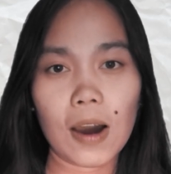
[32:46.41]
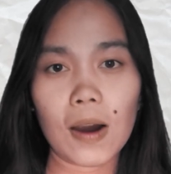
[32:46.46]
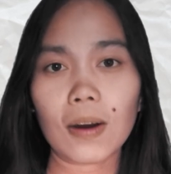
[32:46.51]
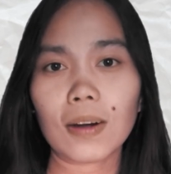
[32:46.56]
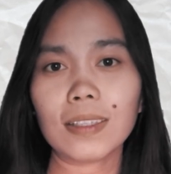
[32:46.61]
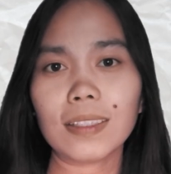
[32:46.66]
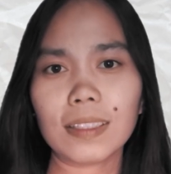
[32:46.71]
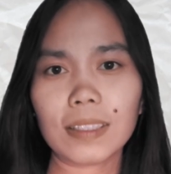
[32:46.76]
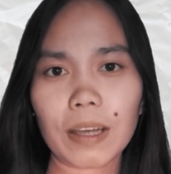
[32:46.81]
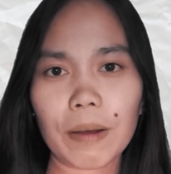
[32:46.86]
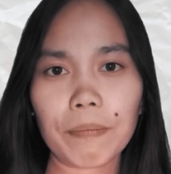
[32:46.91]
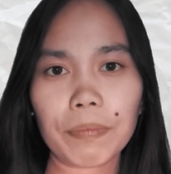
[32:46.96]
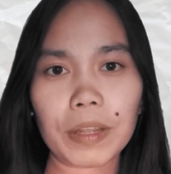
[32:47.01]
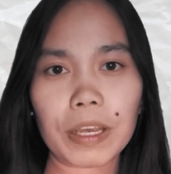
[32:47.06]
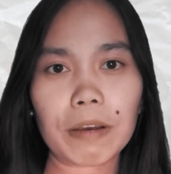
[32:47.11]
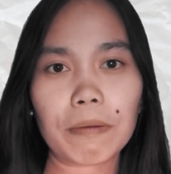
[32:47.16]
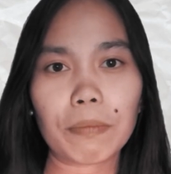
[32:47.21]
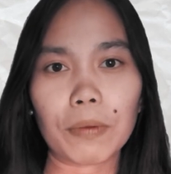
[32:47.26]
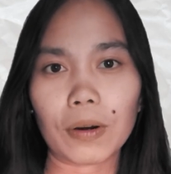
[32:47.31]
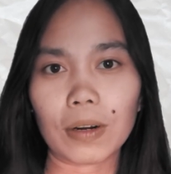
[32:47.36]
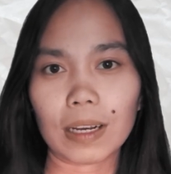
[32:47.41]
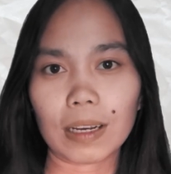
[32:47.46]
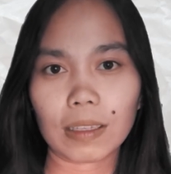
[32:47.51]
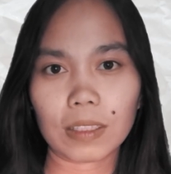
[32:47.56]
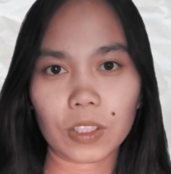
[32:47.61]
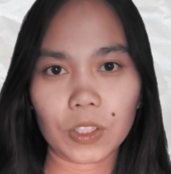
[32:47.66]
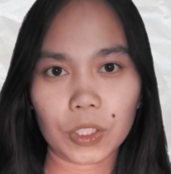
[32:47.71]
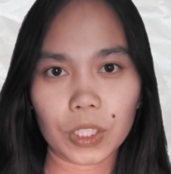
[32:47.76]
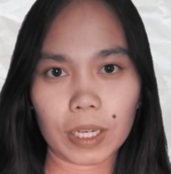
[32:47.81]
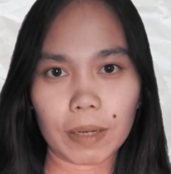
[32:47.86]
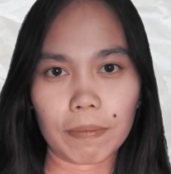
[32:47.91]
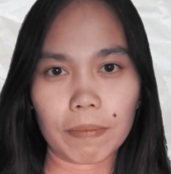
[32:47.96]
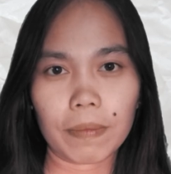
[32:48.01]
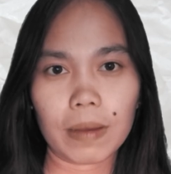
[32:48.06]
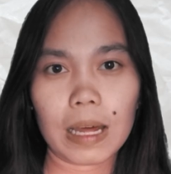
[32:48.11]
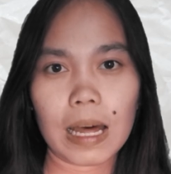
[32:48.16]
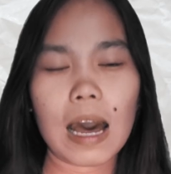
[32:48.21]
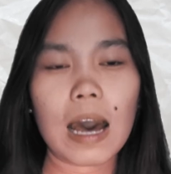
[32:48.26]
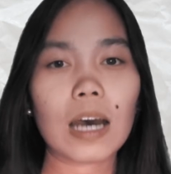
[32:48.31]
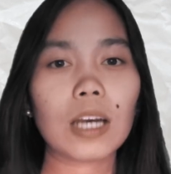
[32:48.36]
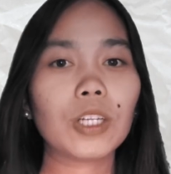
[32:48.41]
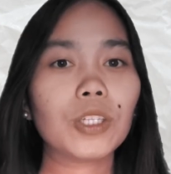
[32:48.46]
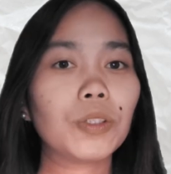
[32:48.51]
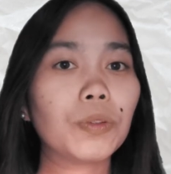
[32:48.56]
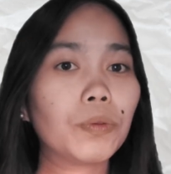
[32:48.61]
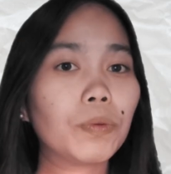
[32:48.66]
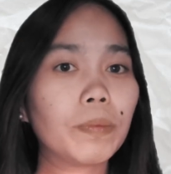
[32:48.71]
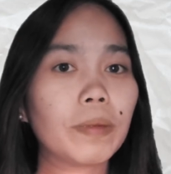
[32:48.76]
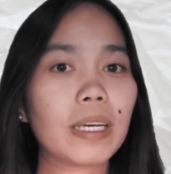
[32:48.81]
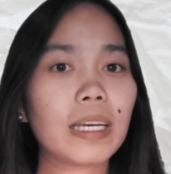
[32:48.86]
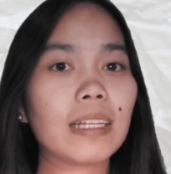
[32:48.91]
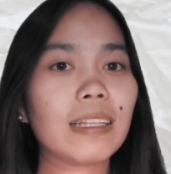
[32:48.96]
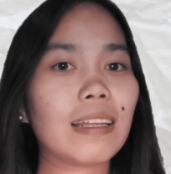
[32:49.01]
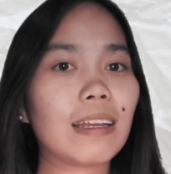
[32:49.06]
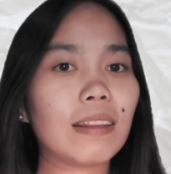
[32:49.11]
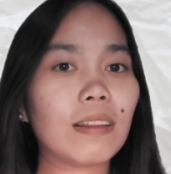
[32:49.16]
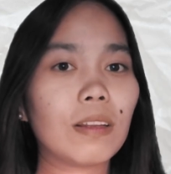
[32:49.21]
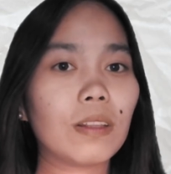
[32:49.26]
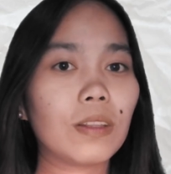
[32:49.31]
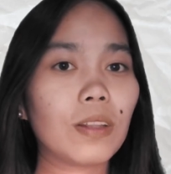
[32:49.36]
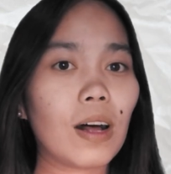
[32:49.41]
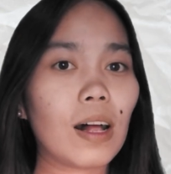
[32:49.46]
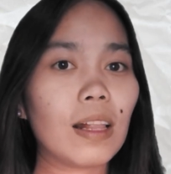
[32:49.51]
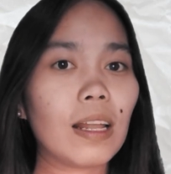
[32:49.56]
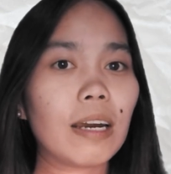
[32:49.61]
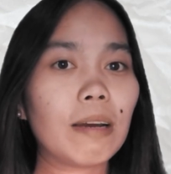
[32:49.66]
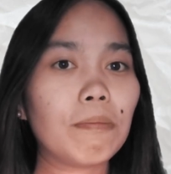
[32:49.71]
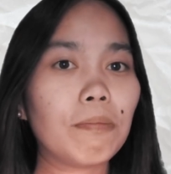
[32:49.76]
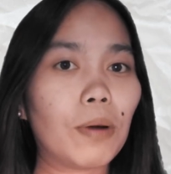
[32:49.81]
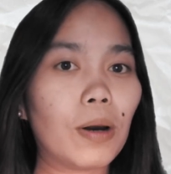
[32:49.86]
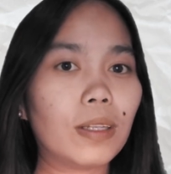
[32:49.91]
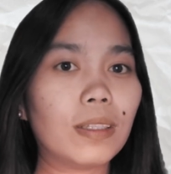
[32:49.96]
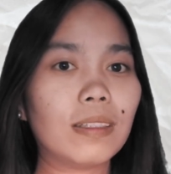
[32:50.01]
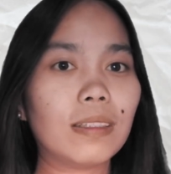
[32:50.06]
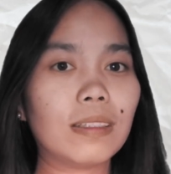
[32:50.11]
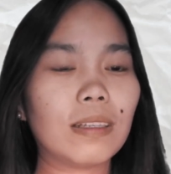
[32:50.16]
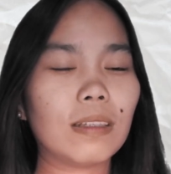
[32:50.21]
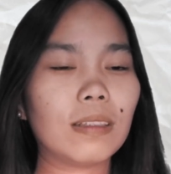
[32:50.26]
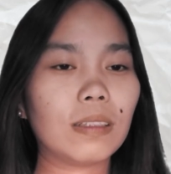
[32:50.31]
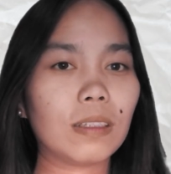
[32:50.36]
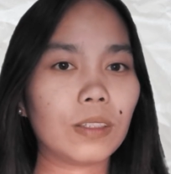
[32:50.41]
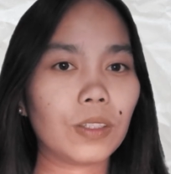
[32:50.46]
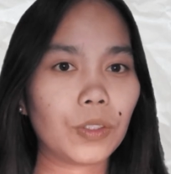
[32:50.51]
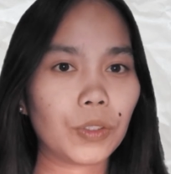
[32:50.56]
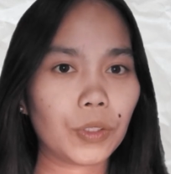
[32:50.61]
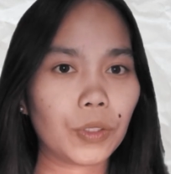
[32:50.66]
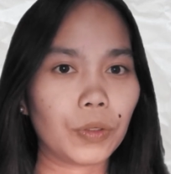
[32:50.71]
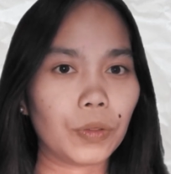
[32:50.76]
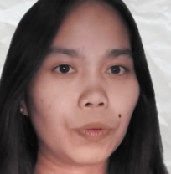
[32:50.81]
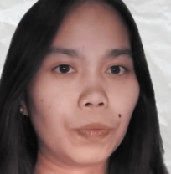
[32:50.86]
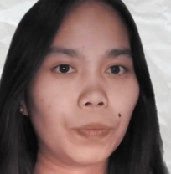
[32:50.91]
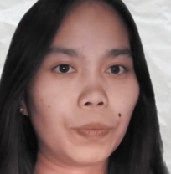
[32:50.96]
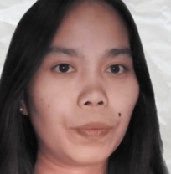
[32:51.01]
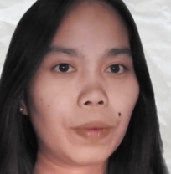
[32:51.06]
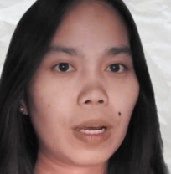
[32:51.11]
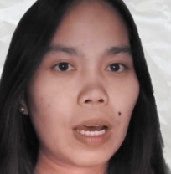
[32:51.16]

or something more extreme, assuming that the null hypothesis is true.